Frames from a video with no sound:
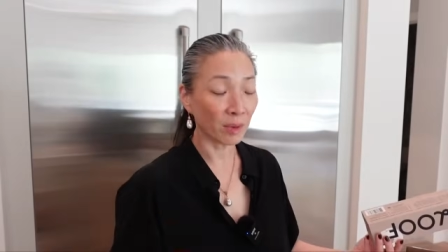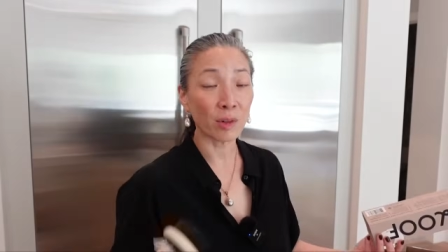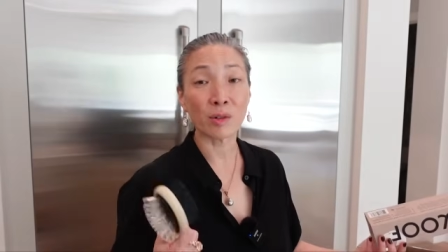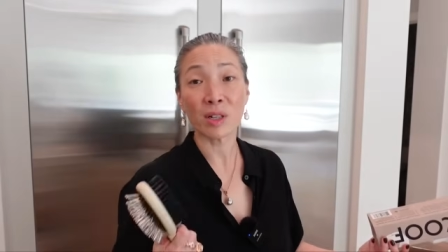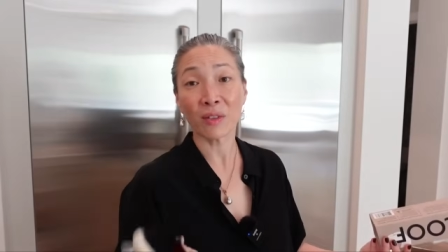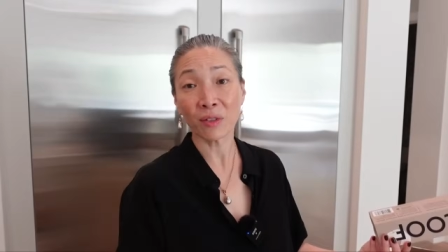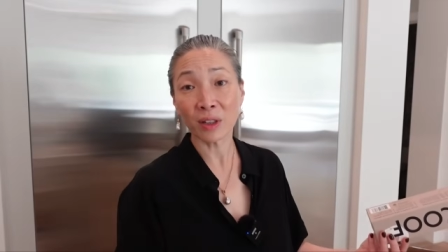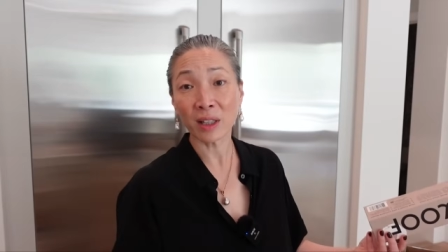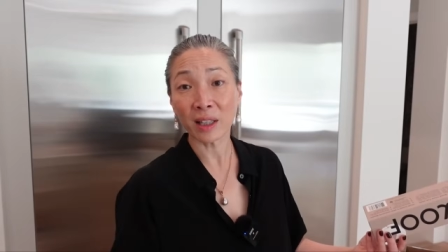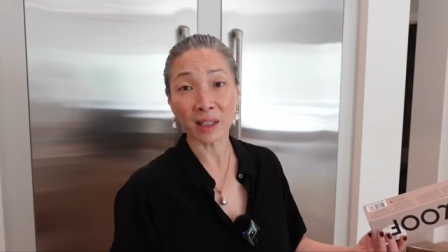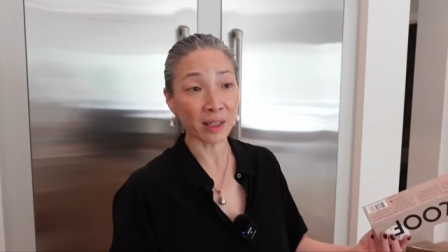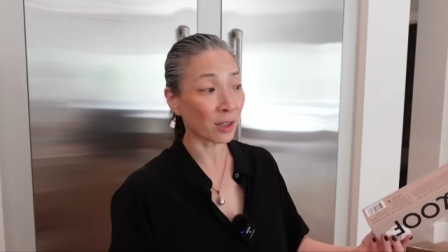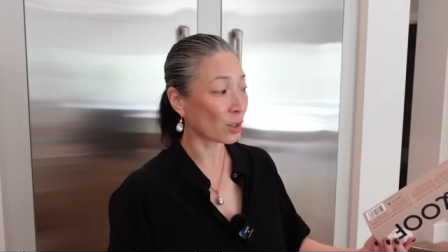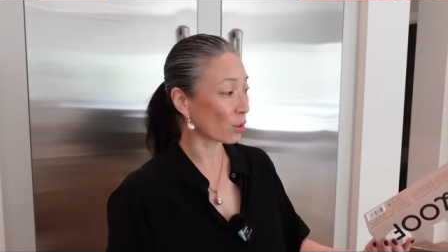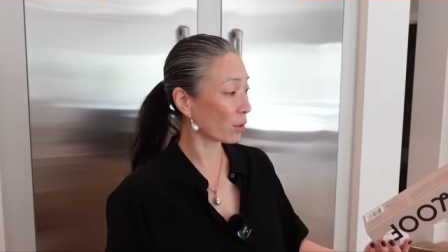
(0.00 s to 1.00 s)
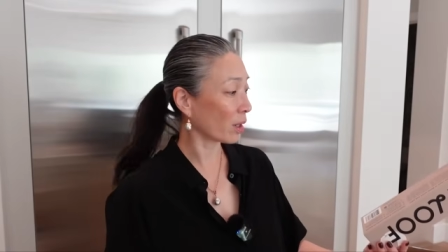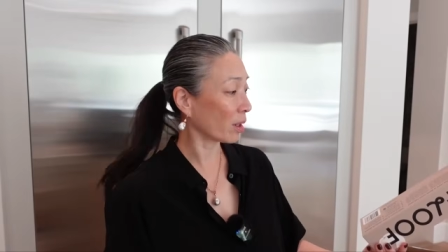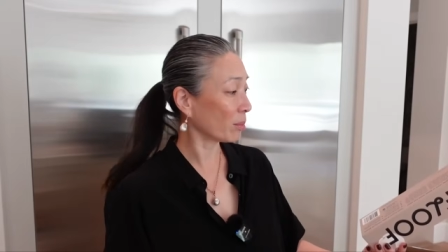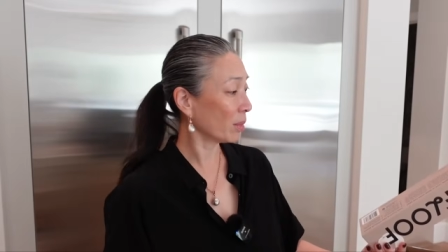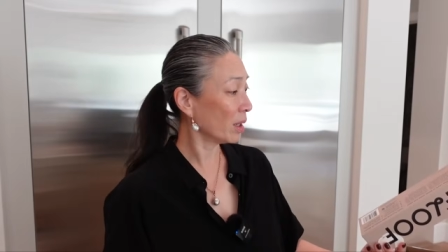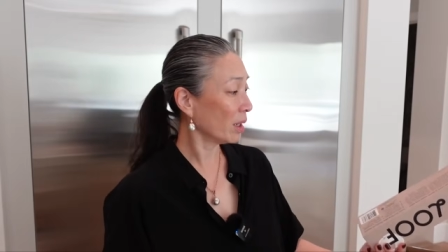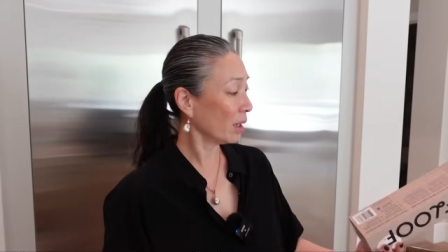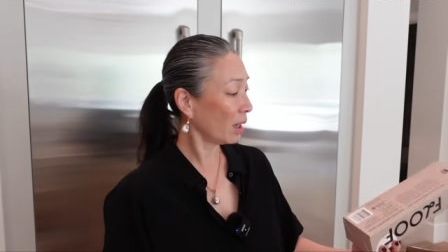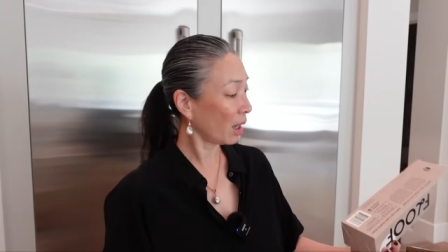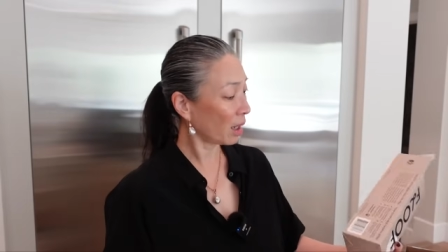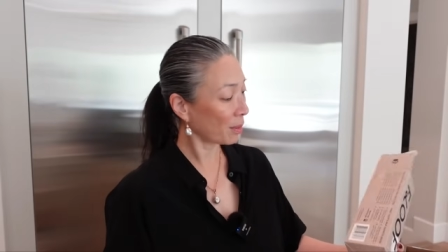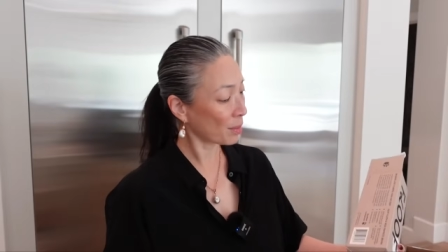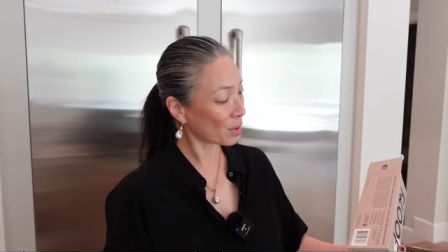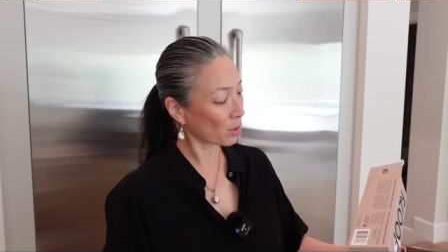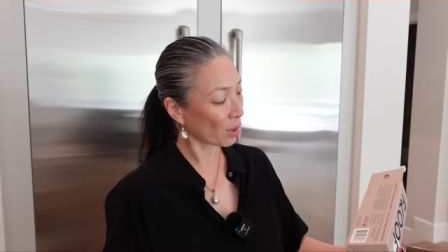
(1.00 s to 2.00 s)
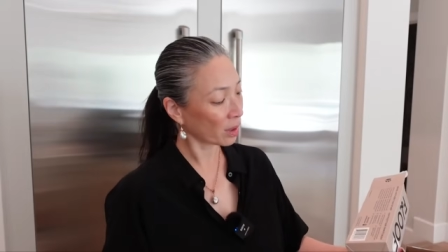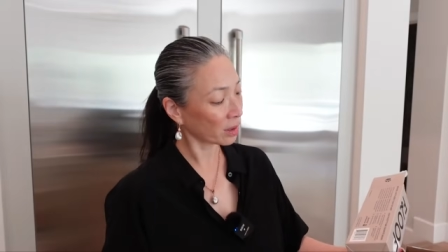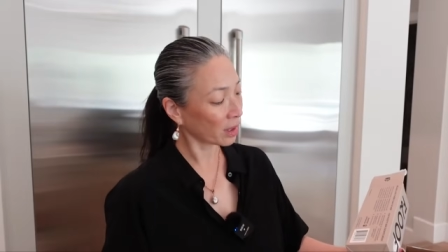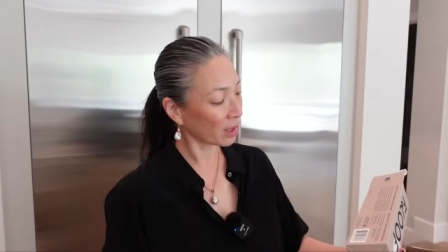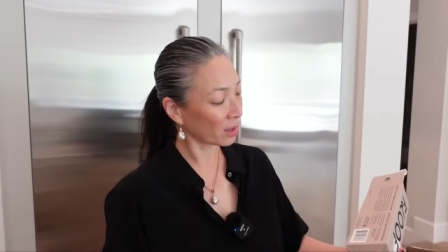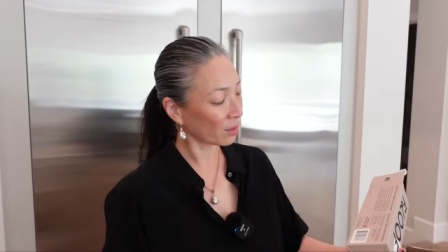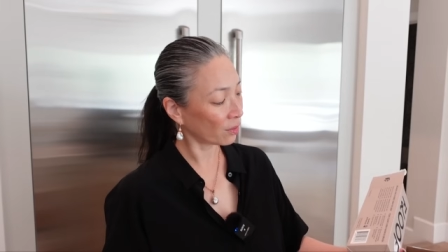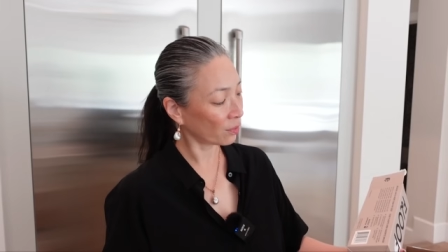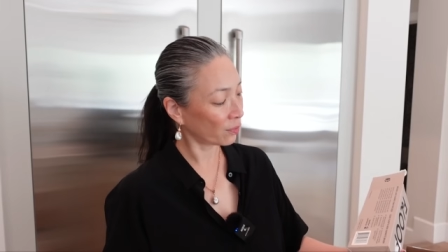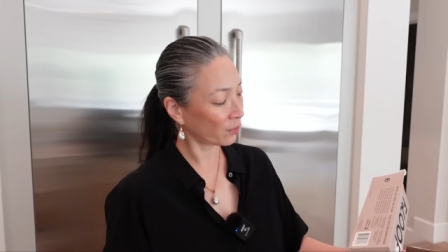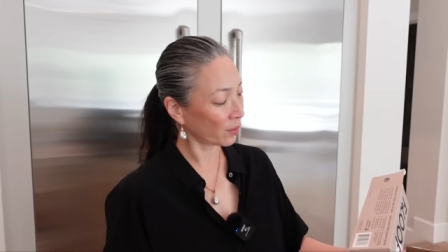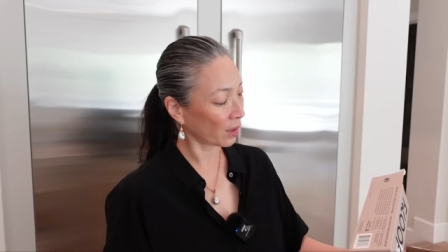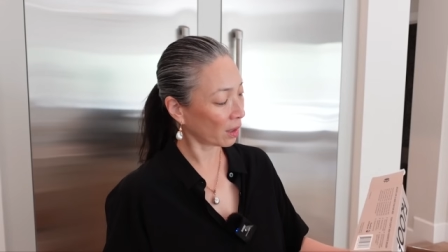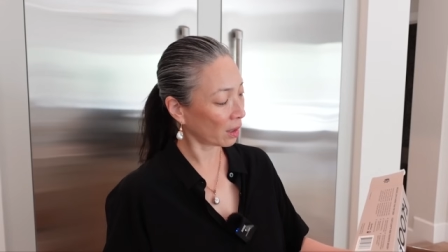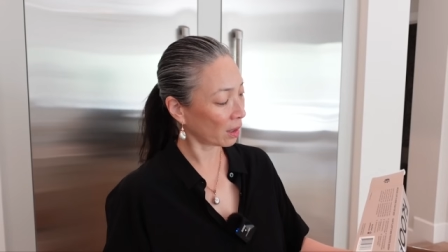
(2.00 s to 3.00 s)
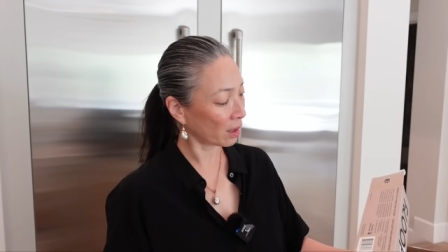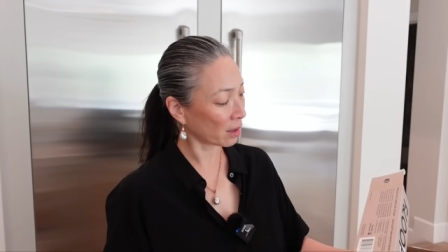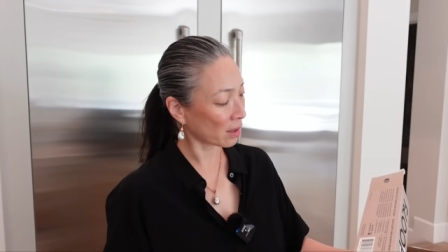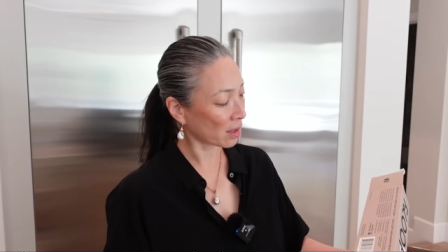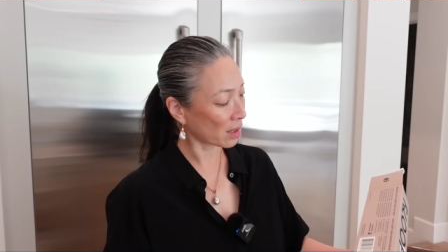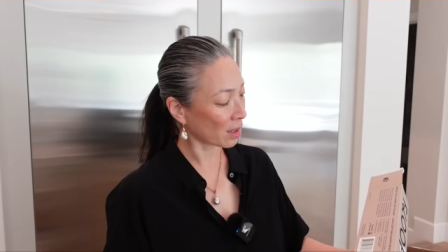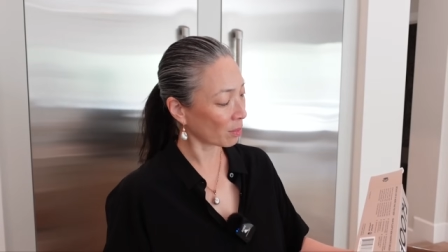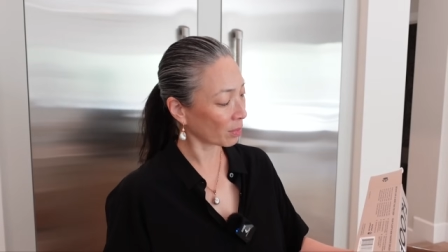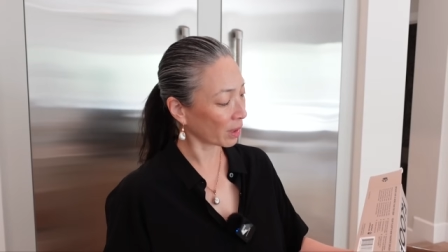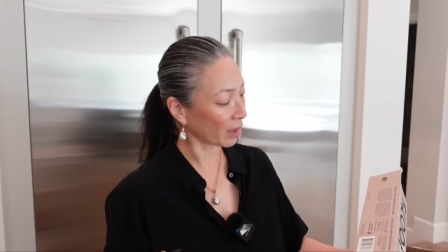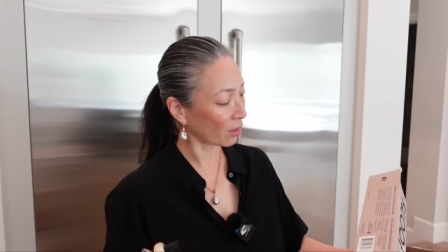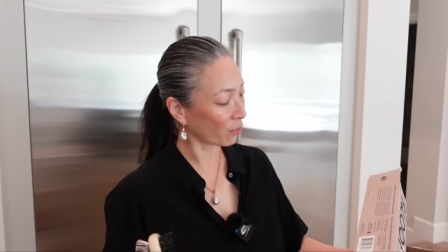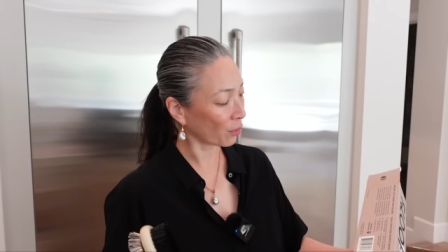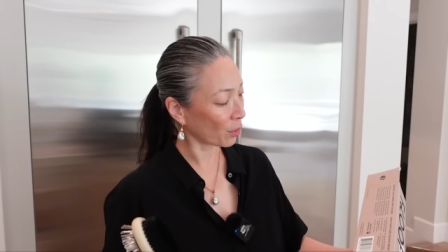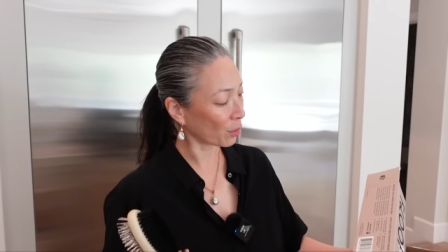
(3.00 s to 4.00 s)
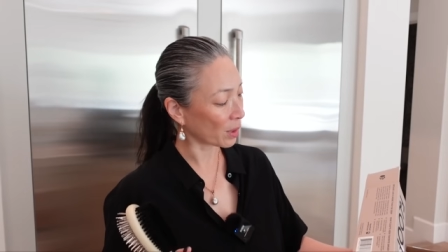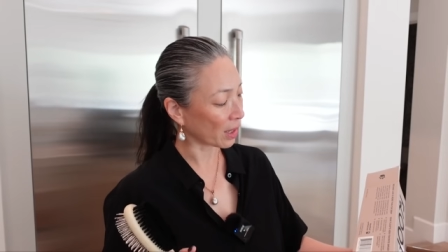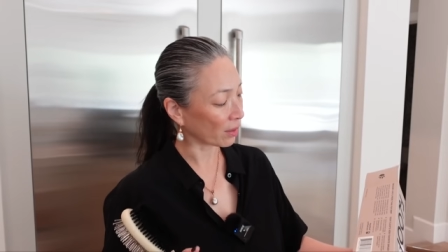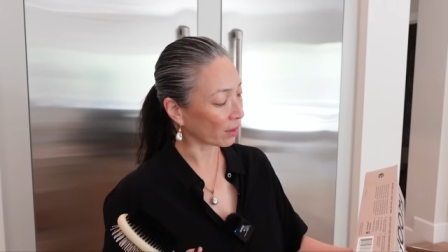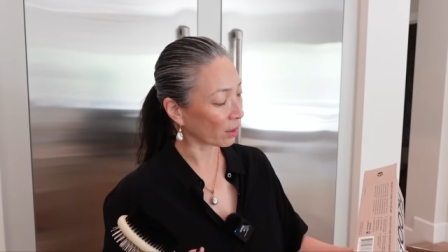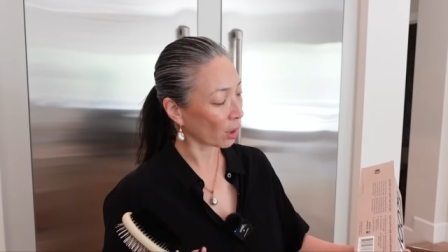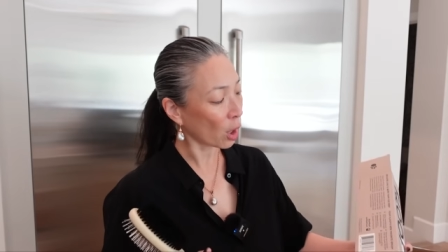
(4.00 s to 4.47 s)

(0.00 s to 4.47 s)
They're definitely on Instagram. Um, so I'll leave uh, some link for you down there.